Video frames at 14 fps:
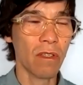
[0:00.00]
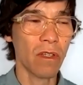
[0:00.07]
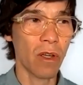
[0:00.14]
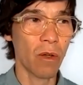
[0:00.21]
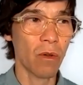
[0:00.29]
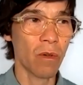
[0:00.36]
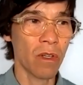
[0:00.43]
you
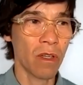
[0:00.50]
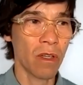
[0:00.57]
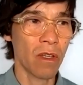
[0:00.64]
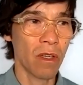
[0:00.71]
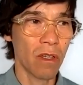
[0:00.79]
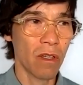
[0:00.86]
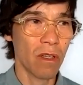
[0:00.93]
know,
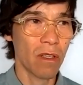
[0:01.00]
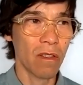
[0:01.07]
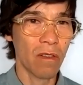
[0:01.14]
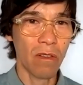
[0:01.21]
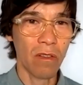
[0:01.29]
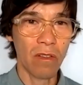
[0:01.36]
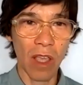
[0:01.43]

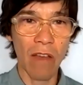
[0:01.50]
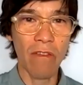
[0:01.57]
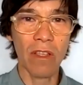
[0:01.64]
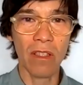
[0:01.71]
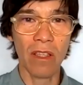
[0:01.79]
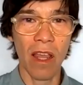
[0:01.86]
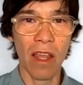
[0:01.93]

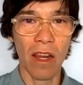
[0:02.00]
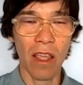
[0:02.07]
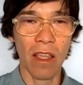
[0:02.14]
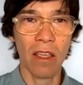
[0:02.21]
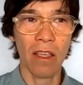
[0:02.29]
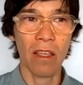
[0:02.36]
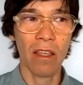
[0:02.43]

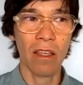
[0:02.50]
devastating.